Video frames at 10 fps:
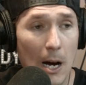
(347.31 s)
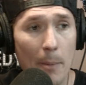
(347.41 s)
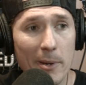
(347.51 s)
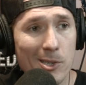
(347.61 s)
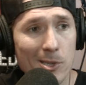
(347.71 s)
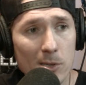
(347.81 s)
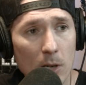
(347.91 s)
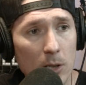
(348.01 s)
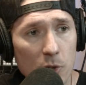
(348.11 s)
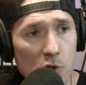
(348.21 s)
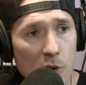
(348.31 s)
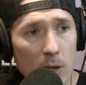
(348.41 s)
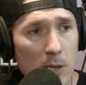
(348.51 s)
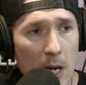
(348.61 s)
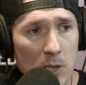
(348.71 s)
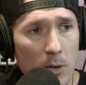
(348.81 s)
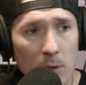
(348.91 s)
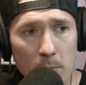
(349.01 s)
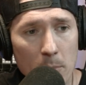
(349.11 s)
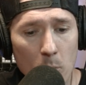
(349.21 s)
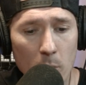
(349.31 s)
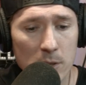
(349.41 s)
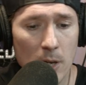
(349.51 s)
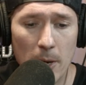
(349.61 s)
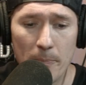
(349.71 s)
I'm in a legit text thread with my boys